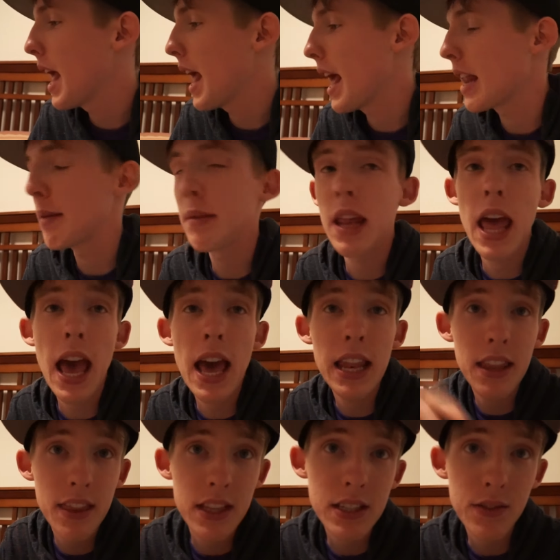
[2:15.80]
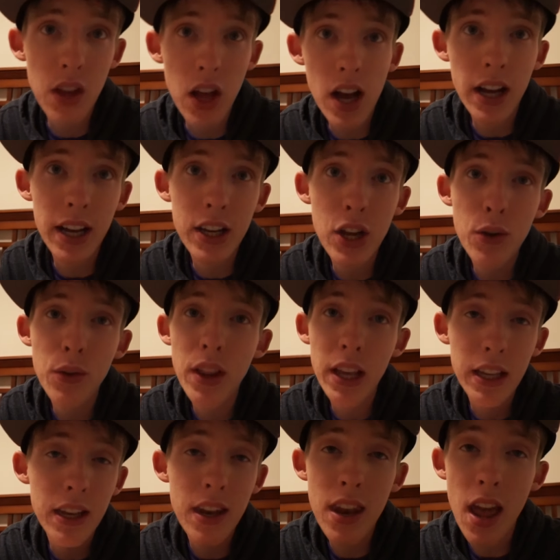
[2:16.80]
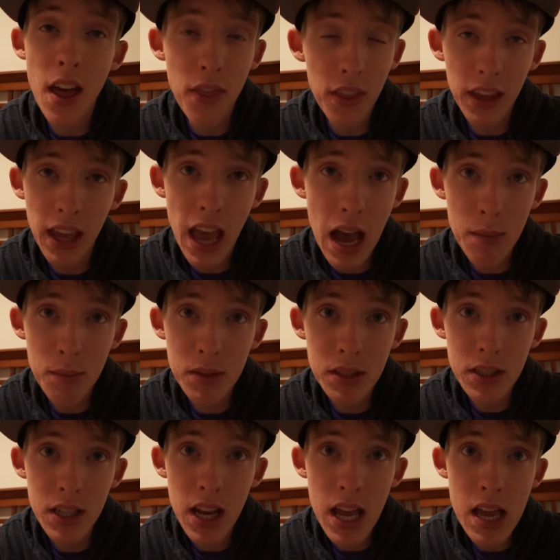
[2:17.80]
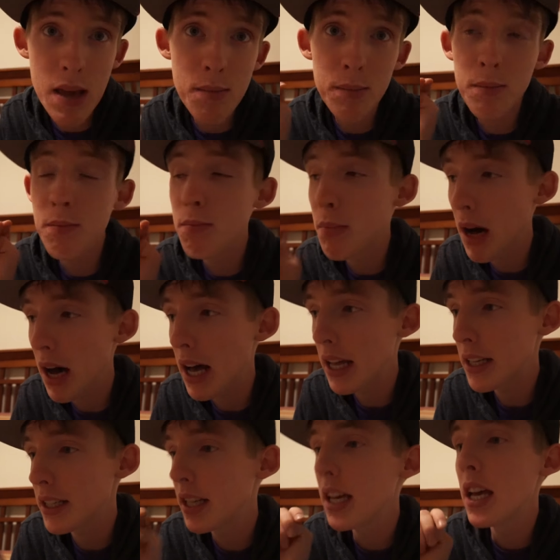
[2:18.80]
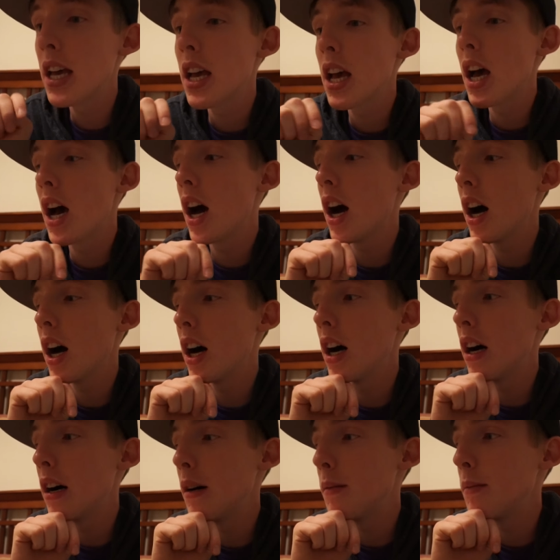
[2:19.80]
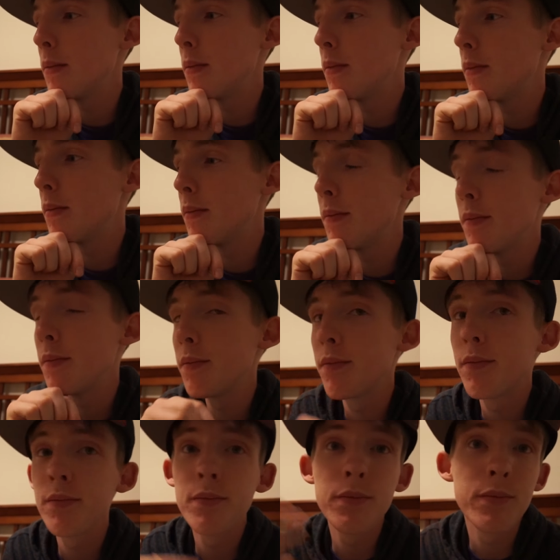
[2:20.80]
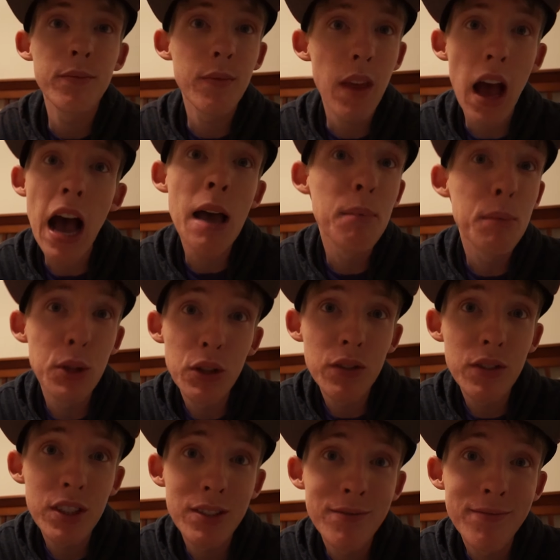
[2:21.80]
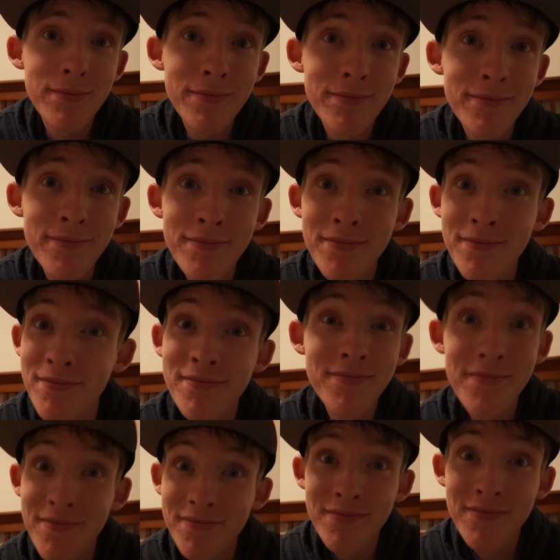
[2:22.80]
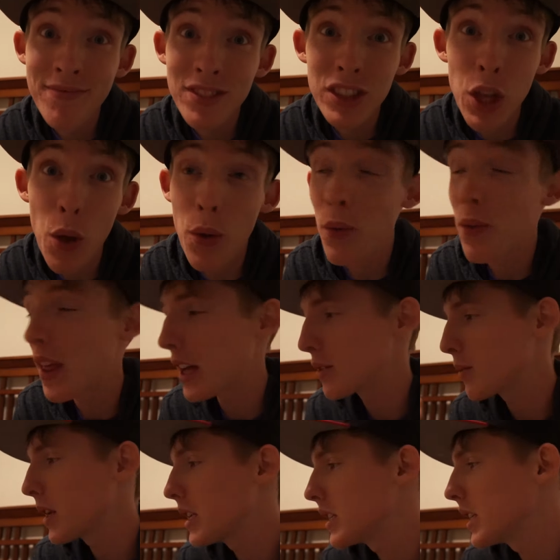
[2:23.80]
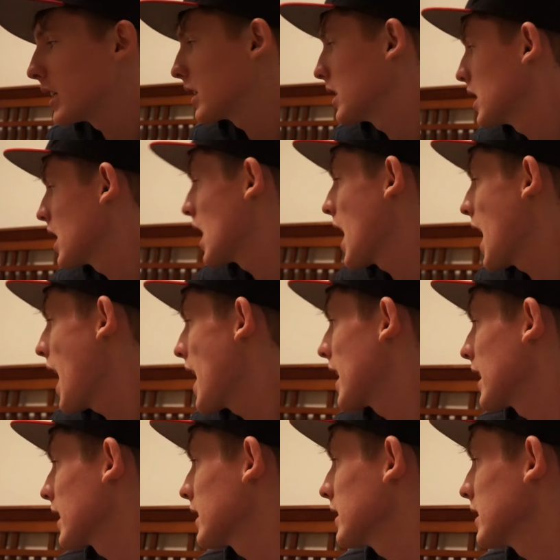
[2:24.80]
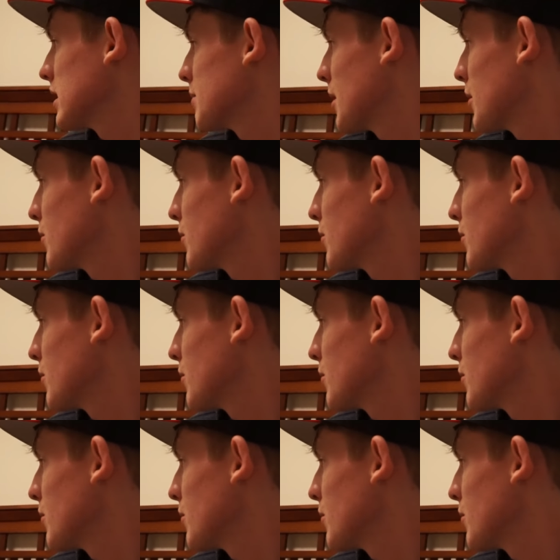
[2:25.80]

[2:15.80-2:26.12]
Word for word: and I'm gonna edit this vlog. I know like nothing happened today, but Um, I moved, so that's what I did, and I cleaned my